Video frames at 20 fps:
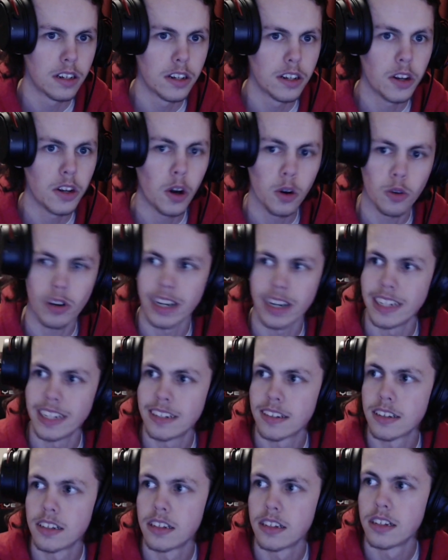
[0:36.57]
not
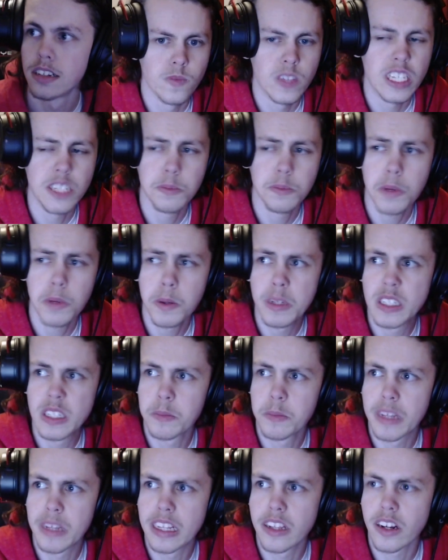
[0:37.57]
great. This might be
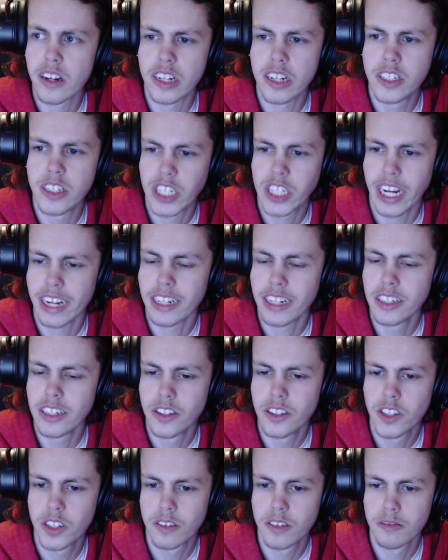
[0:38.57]
something that I
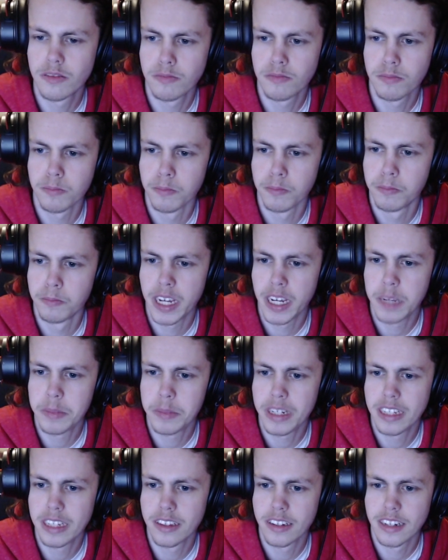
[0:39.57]
change
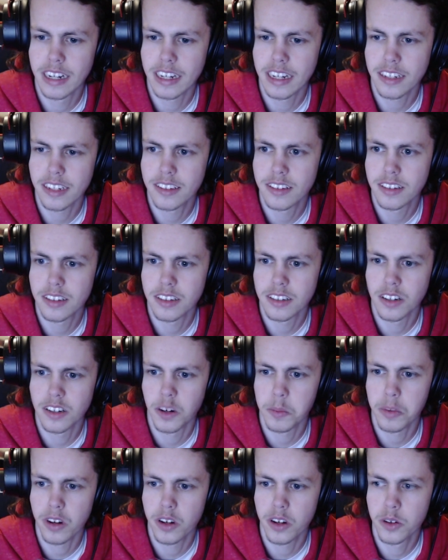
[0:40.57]
maybe in the next
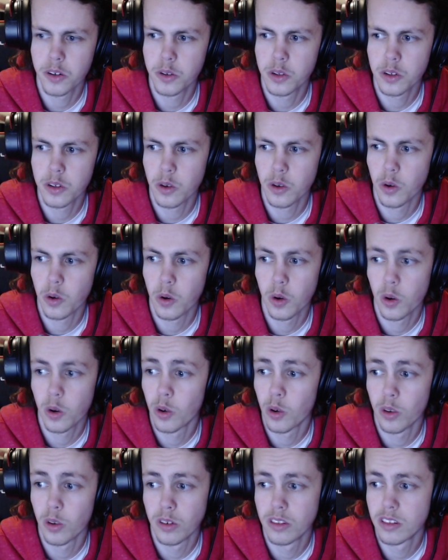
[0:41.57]
upload
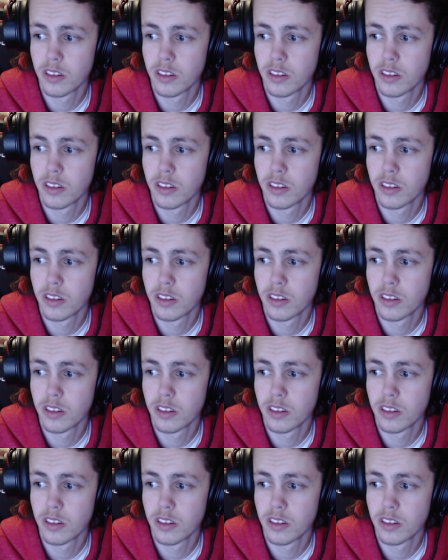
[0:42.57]
or